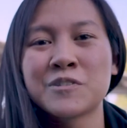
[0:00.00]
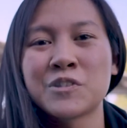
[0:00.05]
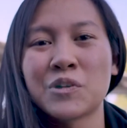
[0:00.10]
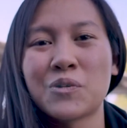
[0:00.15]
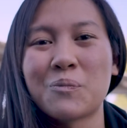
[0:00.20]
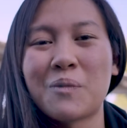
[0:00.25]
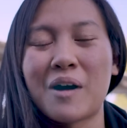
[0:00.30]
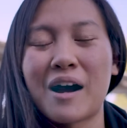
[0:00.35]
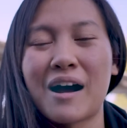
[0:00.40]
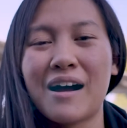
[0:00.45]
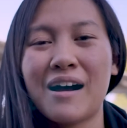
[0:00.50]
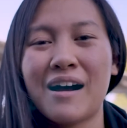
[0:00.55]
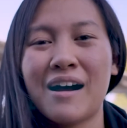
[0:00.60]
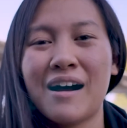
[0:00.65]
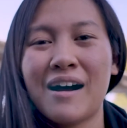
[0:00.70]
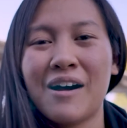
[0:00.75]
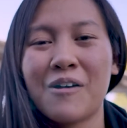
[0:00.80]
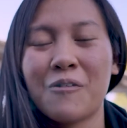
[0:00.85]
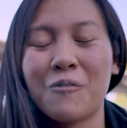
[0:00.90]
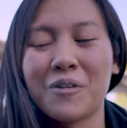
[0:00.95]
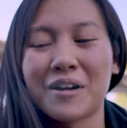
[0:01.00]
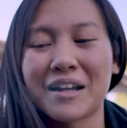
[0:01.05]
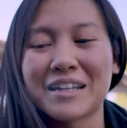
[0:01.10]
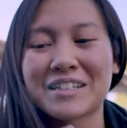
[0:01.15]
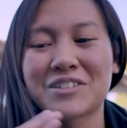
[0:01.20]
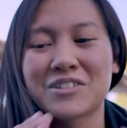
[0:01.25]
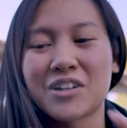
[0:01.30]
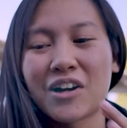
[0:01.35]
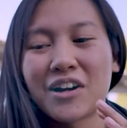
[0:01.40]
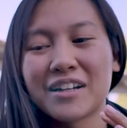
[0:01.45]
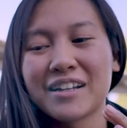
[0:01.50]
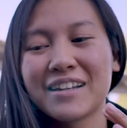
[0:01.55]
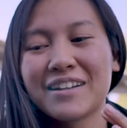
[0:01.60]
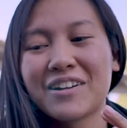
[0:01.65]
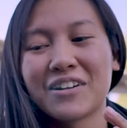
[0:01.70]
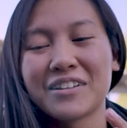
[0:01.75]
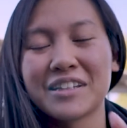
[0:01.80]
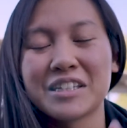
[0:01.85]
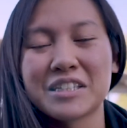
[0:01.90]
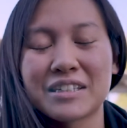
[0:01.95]
So when I started,
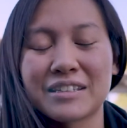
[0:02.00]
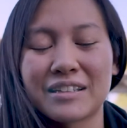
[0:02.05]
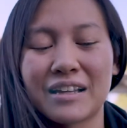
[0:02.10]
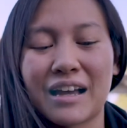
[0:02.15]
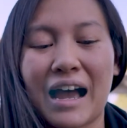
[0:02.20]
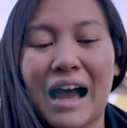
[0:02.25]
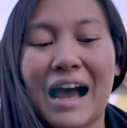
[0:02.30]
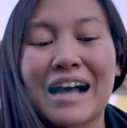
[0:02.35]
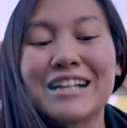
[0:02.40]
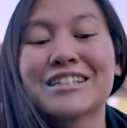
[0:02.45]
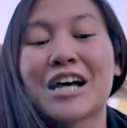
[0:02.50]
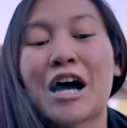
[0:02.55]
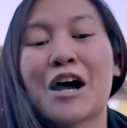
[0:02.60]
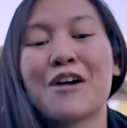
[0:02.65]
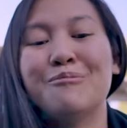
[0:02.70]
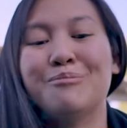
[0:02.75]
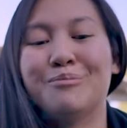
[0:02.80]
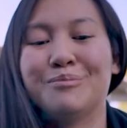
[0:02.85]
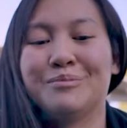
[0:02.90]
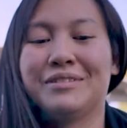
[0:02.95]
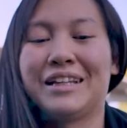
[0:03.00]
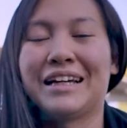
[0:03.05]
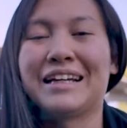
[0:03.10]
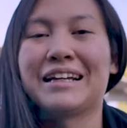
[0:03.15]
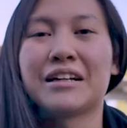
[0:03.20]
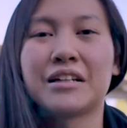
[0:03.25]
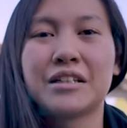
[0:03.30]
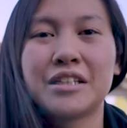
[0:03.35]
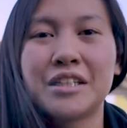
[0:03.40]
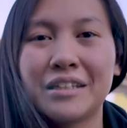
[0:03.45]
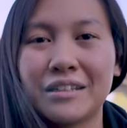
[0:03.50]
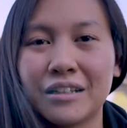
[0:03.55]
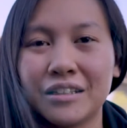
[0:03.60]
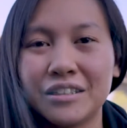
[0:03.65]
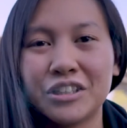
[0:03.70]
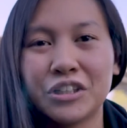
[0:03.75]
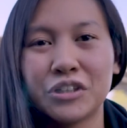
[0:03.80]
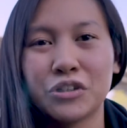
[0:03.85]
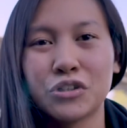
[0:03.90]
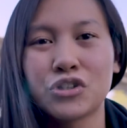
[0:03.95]
or at least as I'm like
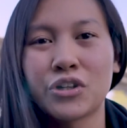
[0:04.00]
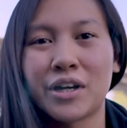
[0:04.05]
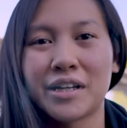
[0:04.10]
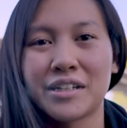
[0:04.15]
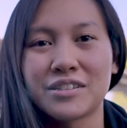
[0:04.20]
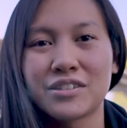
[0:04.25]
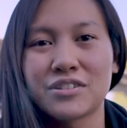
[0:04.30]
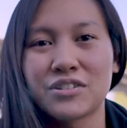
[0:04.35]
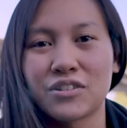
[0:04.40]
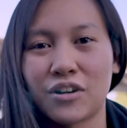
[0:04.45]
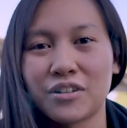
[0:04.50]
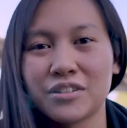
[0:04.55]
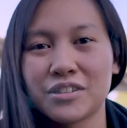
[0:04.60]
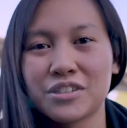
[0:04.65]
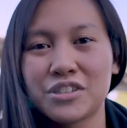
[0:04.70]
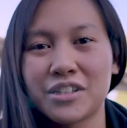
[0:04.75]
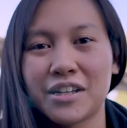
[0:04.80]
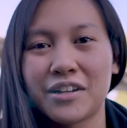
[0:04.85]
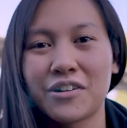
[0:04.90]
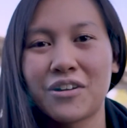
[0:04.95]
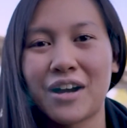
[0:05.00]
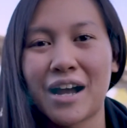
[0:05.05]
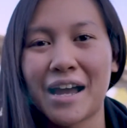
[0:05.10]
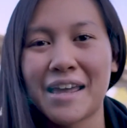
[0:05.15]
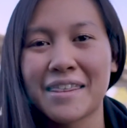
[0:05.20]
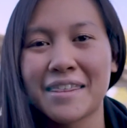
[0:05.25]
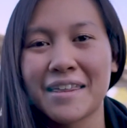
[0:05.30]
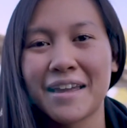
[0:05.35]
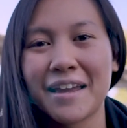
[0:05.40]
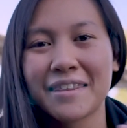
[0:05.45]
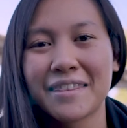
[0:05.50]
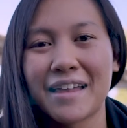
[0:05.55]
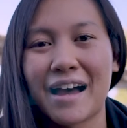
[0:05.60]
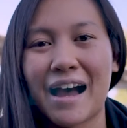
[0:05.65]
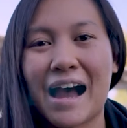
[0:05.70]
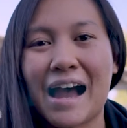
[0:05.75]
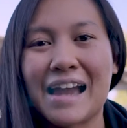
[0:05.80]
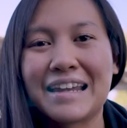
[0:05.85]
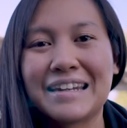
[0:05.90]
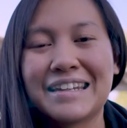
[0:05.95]
continue trying to start this channel, I think
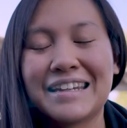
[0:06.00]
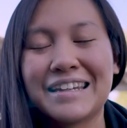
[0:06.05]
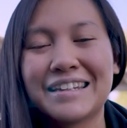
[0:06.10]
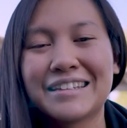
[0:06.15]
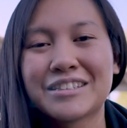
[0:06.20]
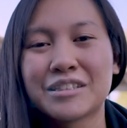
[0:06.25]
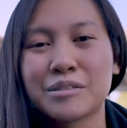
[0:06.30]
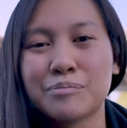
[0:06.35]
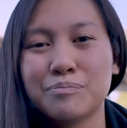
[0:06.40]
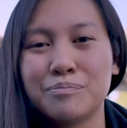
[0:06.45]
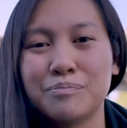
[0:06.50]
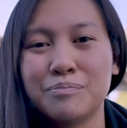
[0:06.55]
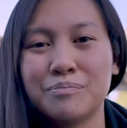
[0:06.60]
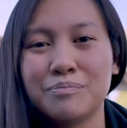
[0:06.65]
that I need to